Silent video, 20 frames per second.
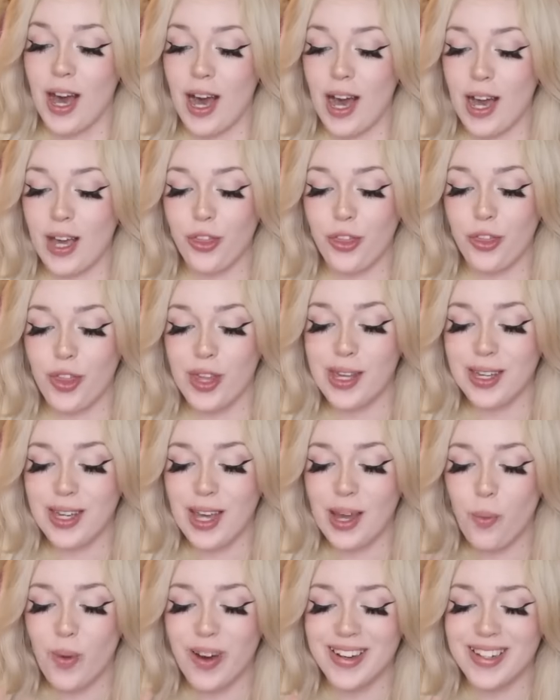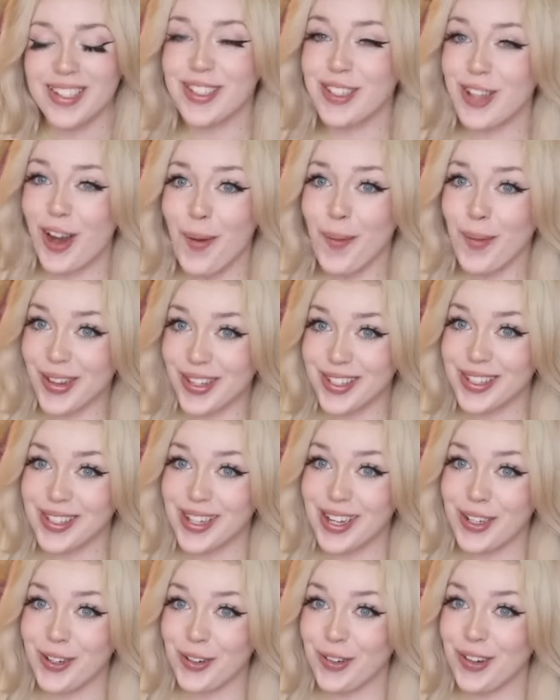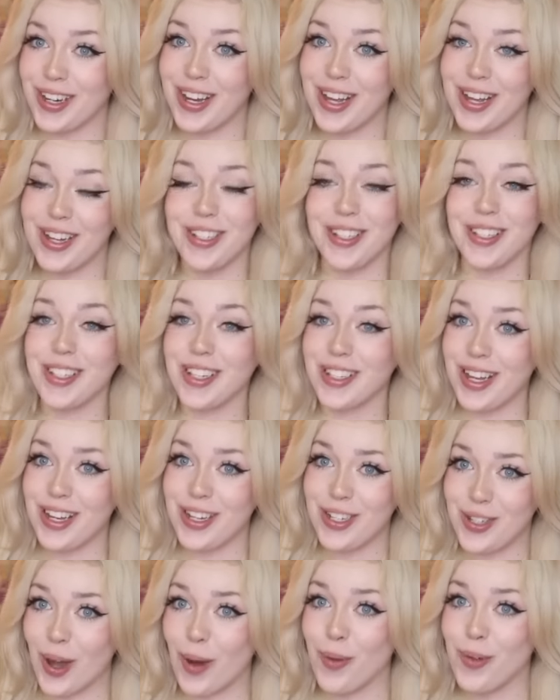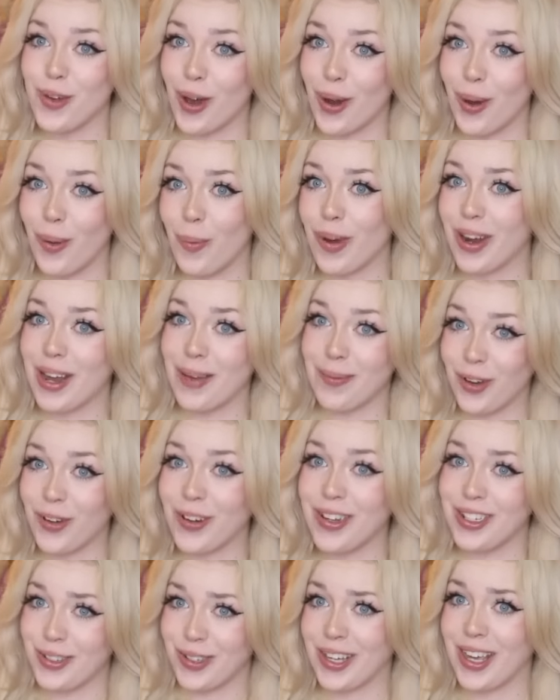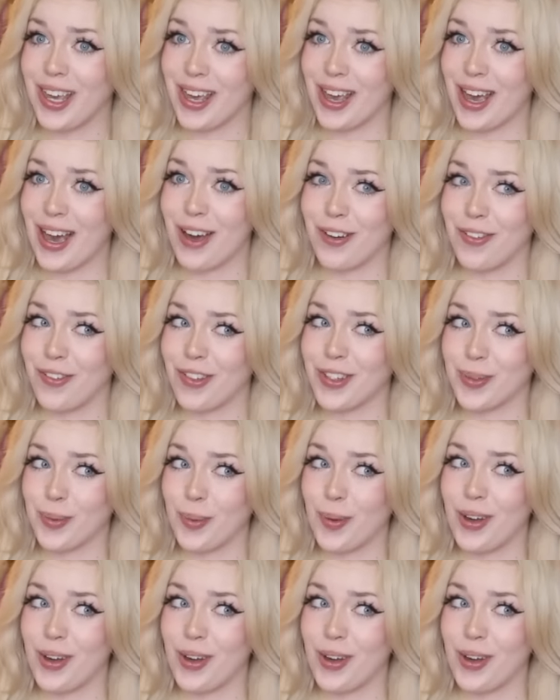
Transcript: I think I want to start with Slendrina just because I don't know what I'm going to get out of this